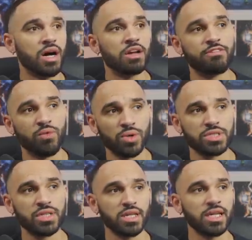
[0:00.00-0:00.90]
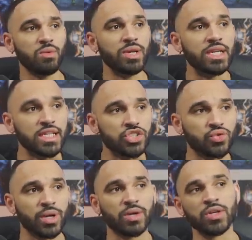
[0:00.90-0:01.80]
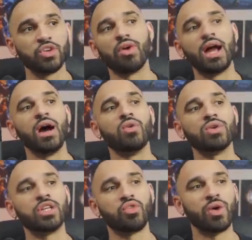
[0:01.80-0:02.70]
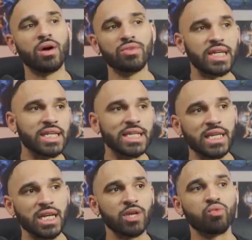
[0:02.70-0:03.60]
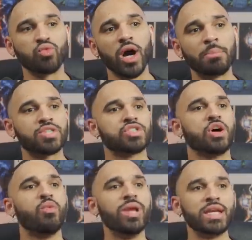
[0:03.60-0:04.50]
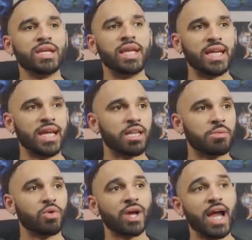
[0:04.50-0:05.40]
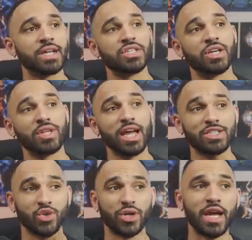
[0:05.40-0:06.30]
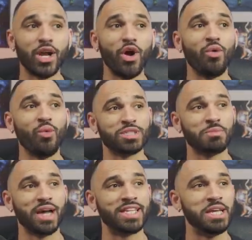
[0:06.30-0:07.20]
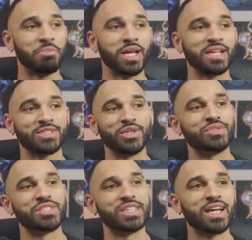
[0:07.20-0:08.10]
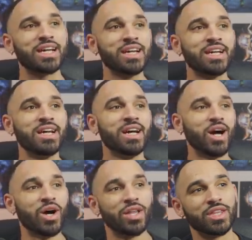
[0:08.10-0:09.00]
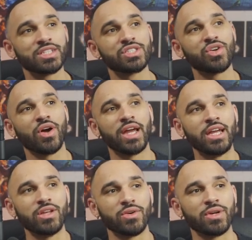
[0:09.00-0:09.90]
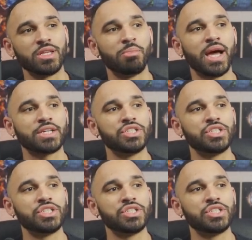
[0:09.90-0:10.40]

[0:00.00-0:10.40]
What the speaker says: Unfortunately, we didn't trigger the ground. The ground didn't erupt. So we didn't get any elemental reaction there. That tornado was my TPS, dude, sick. This is our healer in the back.